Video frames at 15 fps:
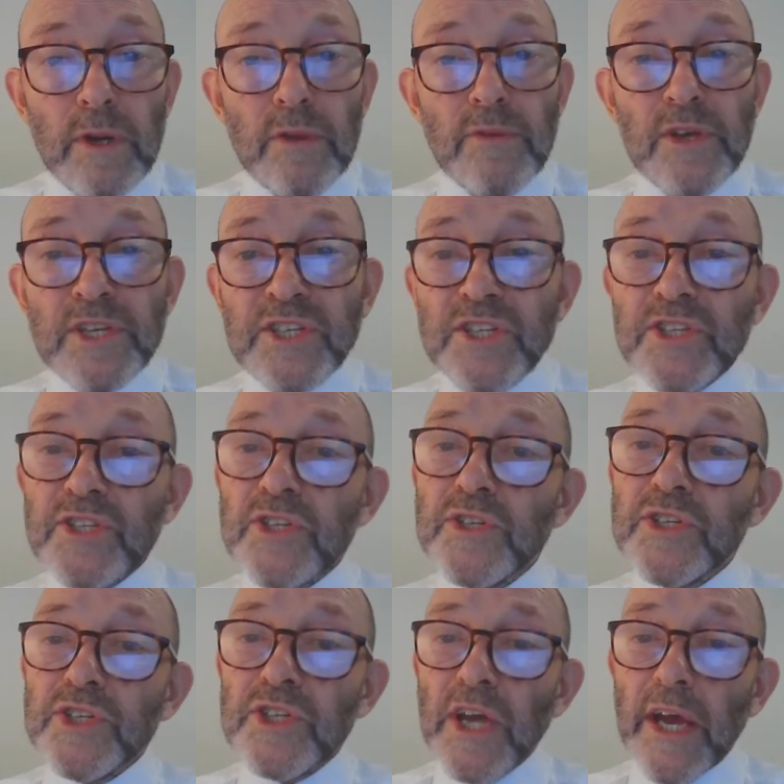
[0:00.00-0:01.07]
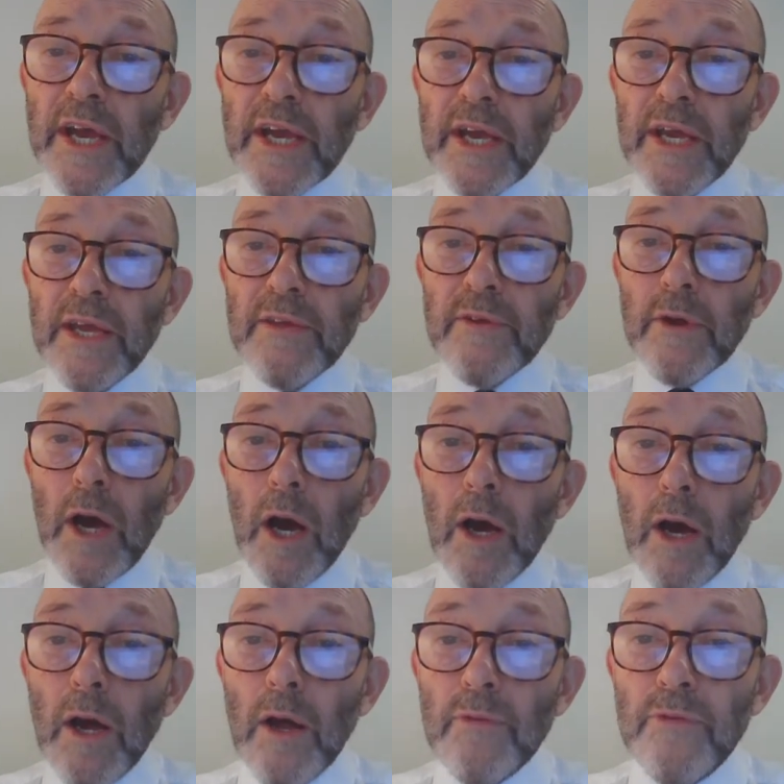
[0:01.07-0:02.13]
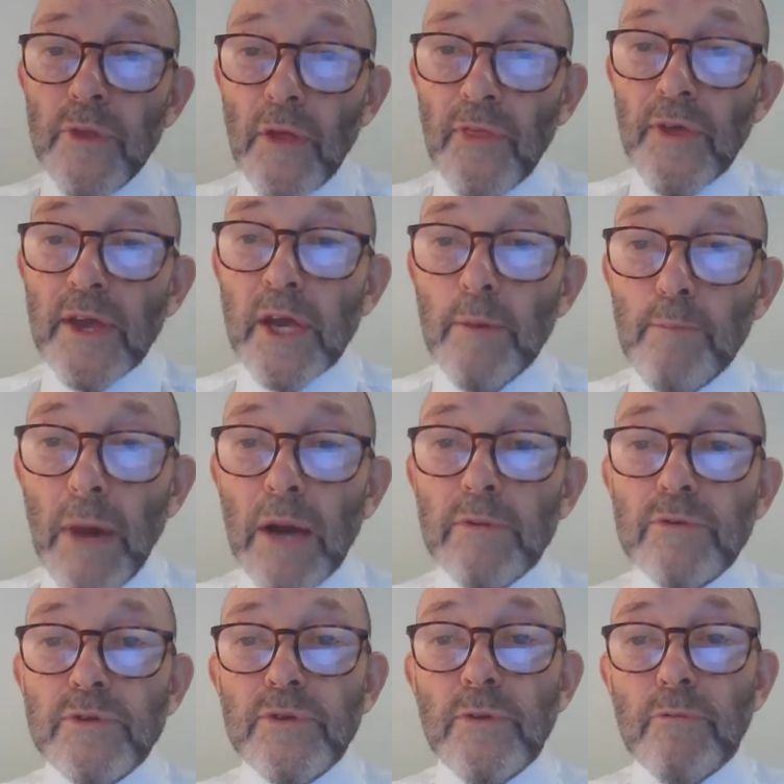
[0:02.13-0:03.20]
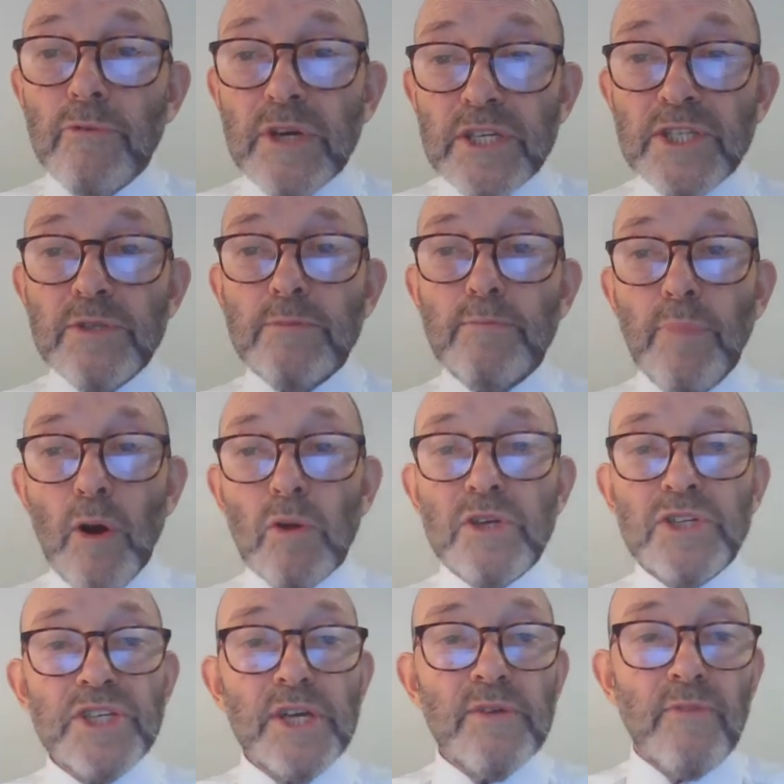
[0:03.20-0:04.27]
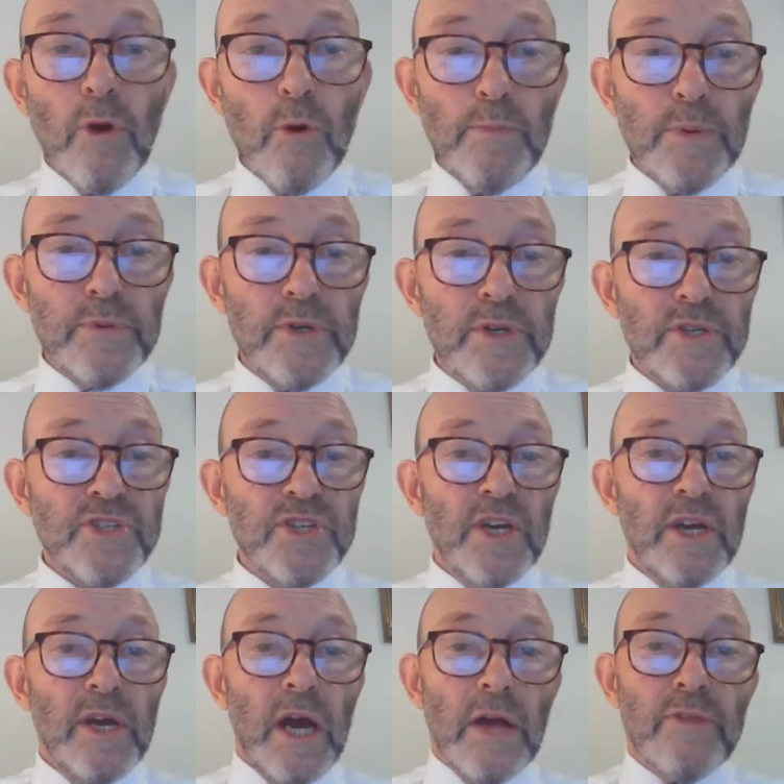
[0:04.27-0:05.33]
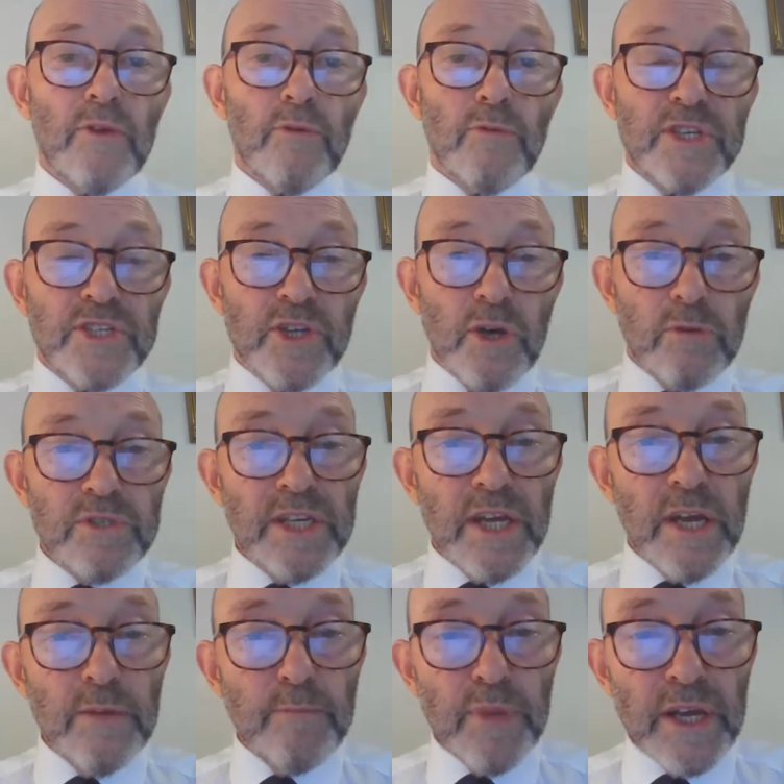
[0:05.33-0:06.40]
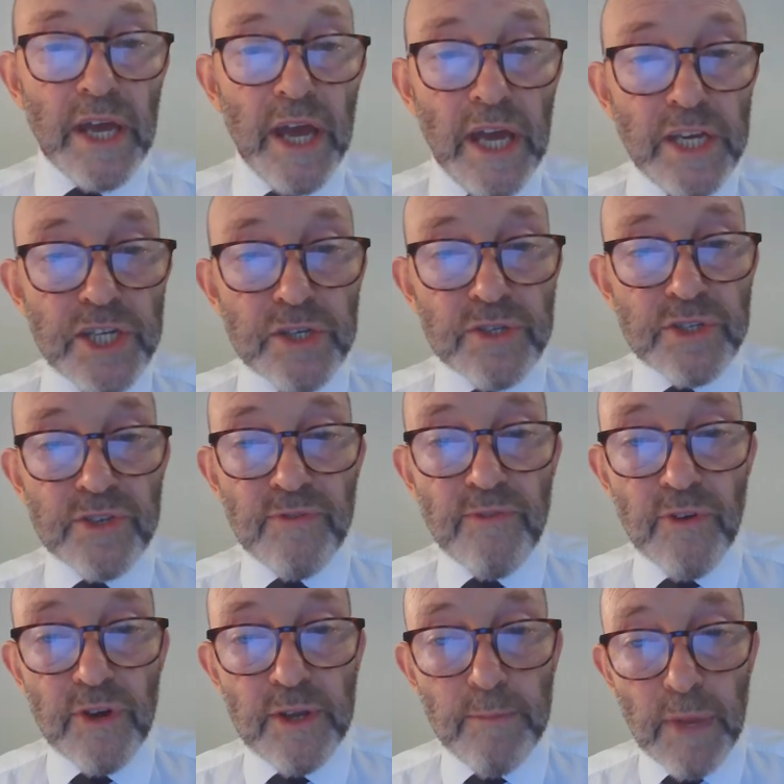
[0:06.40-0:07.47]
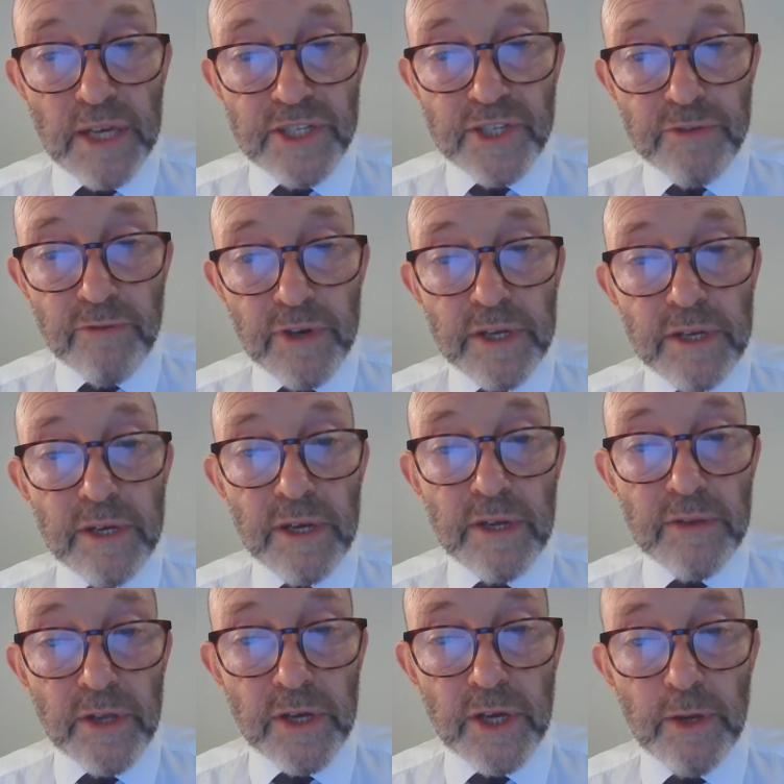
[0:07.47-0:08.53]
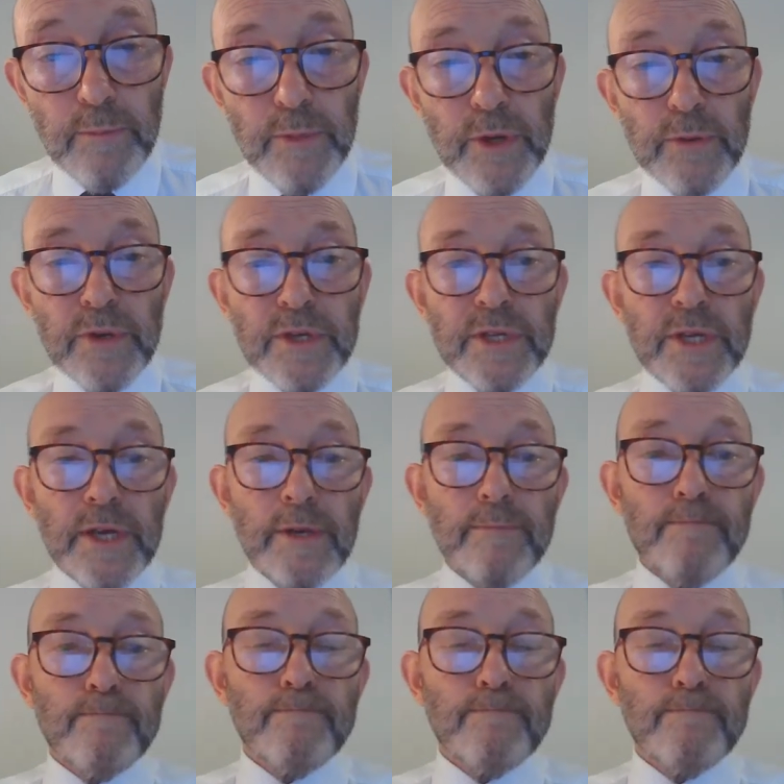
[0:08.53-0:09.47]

This is to say nothing about the recent policy of openness and the resulting implications of Freemasonry in the community.